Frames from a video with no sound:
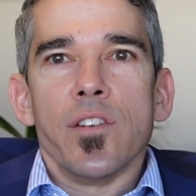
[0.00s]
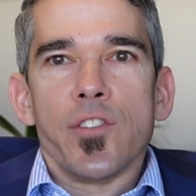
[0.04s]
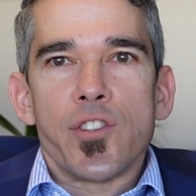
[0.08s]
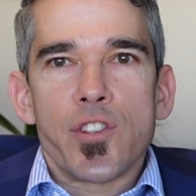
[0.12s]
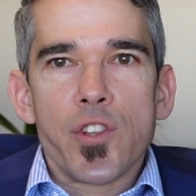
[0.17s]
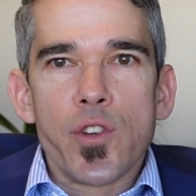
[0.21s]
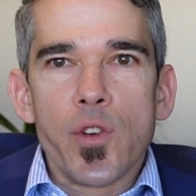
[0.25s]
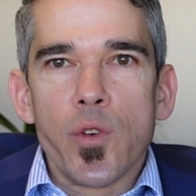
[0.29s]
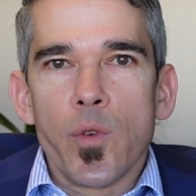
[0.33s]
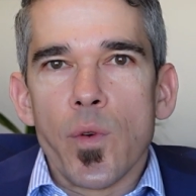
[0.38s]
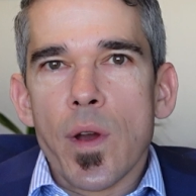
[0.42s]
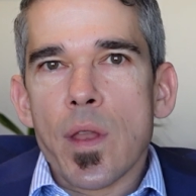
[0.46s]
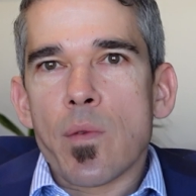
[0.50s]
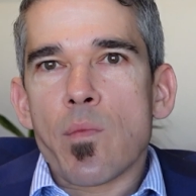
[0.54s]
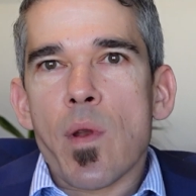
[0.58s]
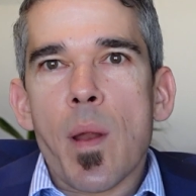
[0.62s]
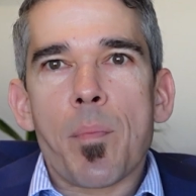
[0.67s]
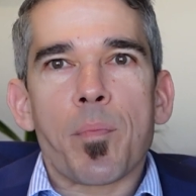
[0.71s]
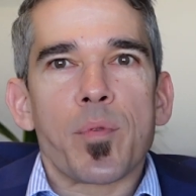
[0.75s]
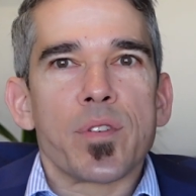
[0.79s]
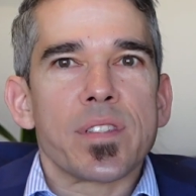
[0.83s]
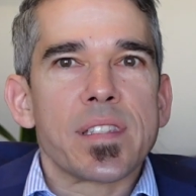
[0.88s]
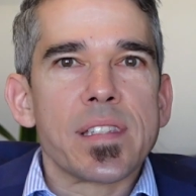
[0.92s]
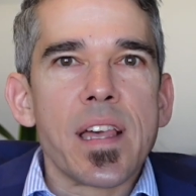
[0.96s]
do and
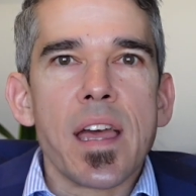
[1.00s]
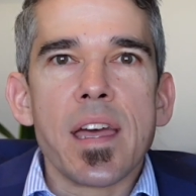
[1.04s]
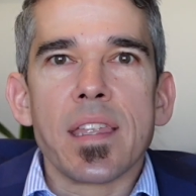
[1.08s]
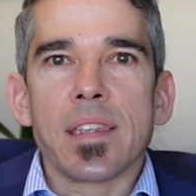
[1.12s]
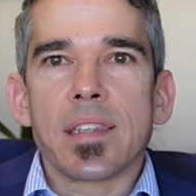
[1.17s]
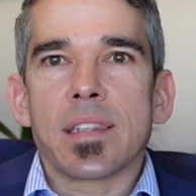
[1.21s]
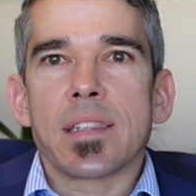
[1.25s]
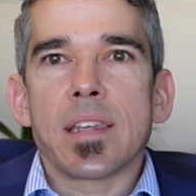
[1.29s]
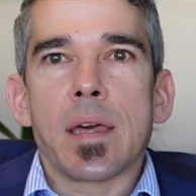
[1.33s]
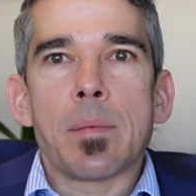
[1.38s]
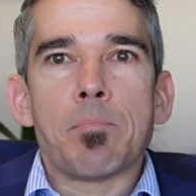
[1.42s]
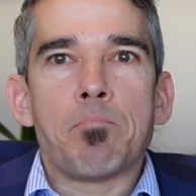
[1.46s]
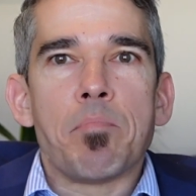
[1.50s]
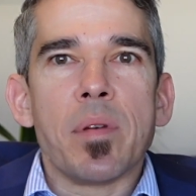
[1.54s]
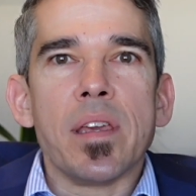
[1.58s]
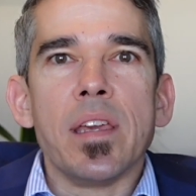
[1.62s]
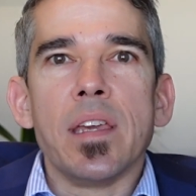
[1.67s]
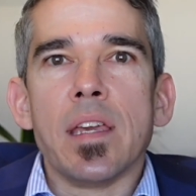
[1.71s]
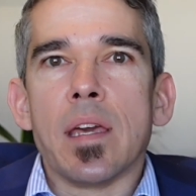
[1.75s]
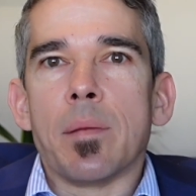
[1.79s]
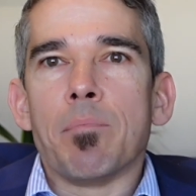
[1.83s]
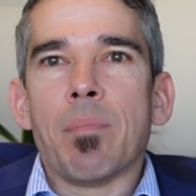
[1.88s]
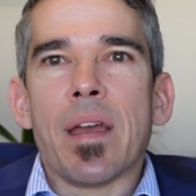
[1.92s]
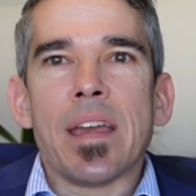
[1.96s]
represent and
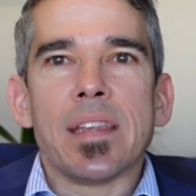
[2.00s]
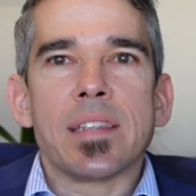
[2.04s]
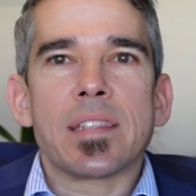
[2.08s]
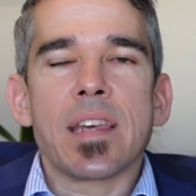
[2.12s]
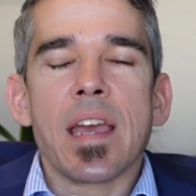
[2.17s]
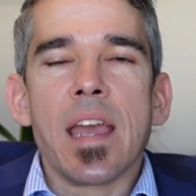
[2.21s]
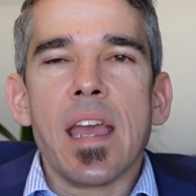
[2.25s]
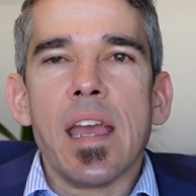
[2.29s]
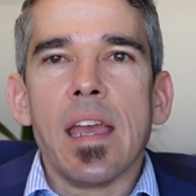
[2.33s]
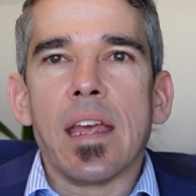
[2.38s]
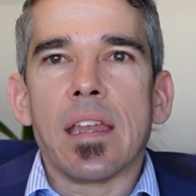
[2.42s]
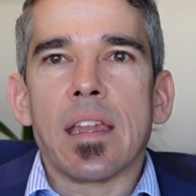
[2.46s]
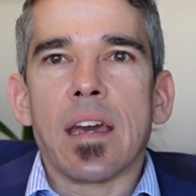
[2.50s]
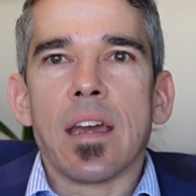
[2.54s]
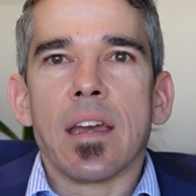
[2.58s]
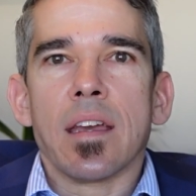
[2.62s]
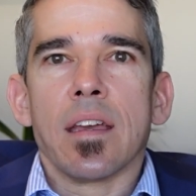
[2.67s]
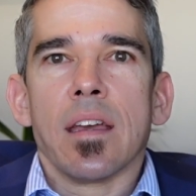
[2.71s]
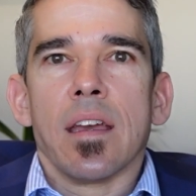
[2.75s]
be and maintain?